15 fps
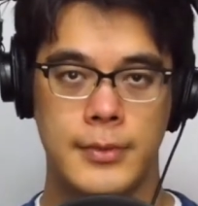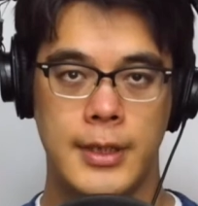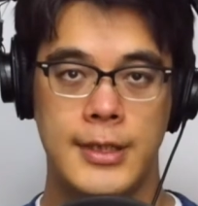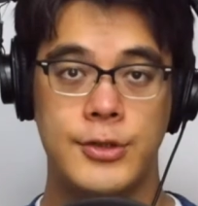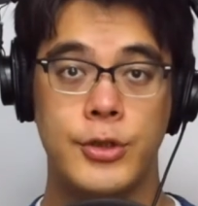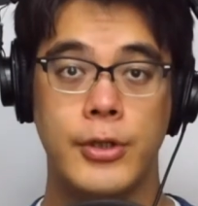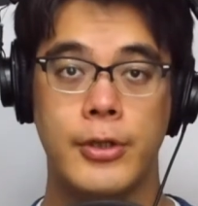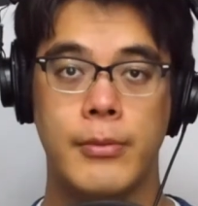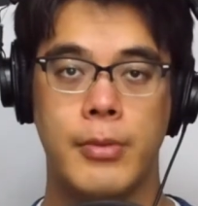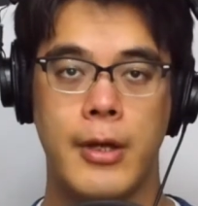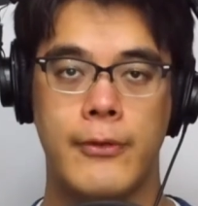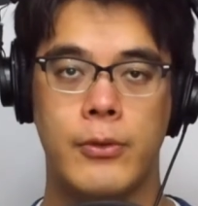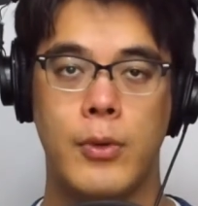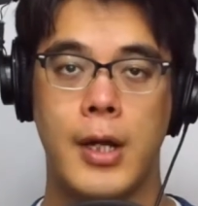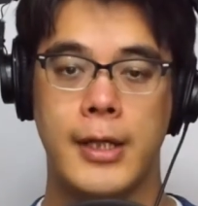His younger
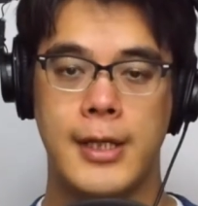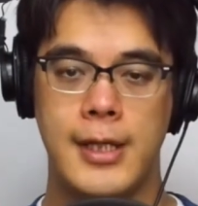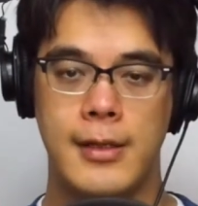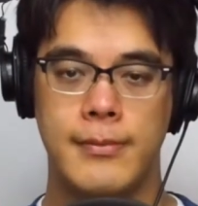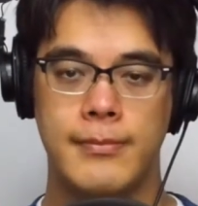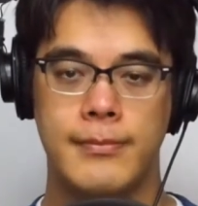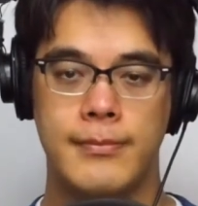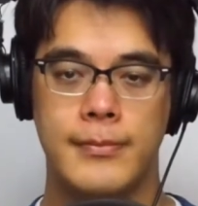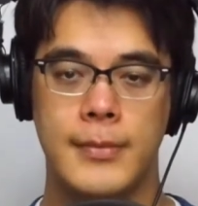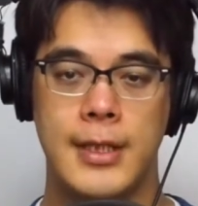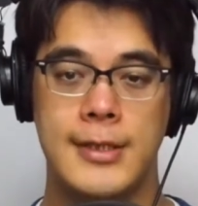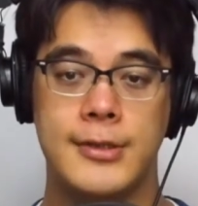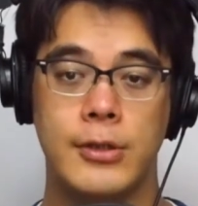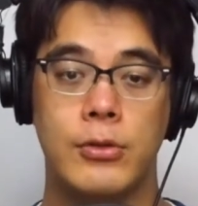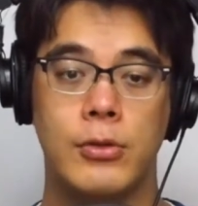brother Joaquin
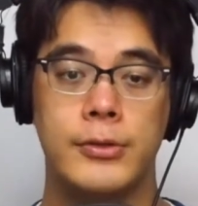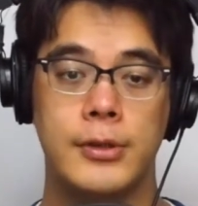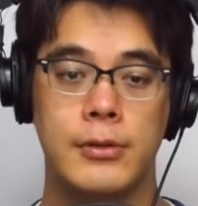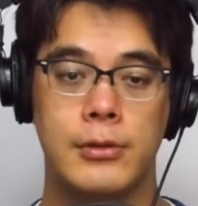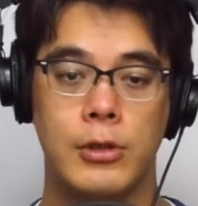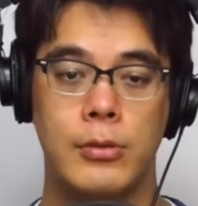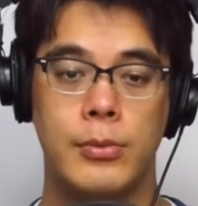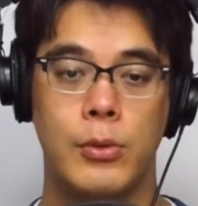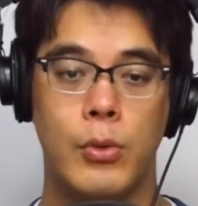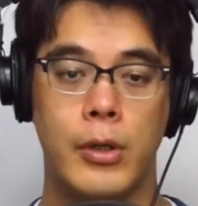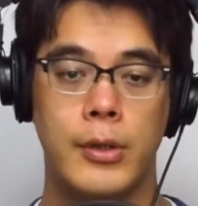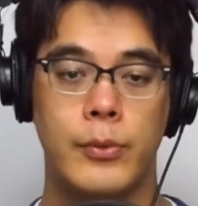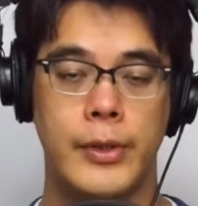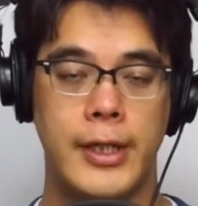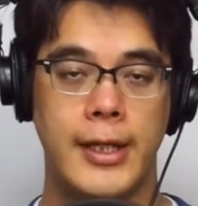is a Golden Globe
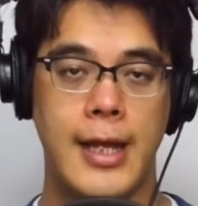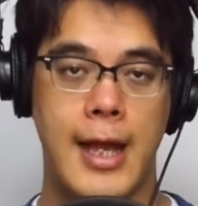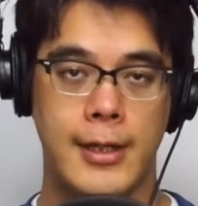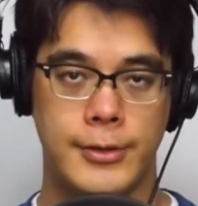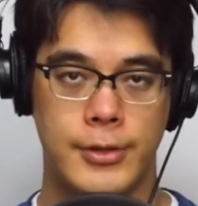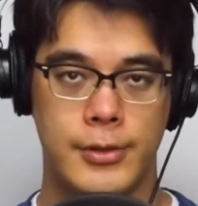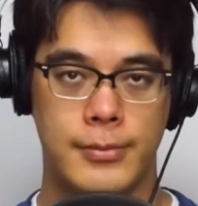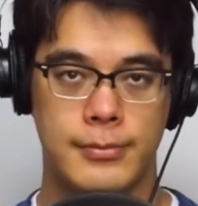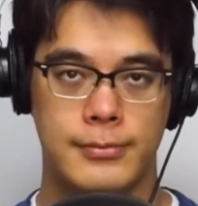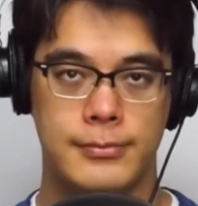Award-winning actor.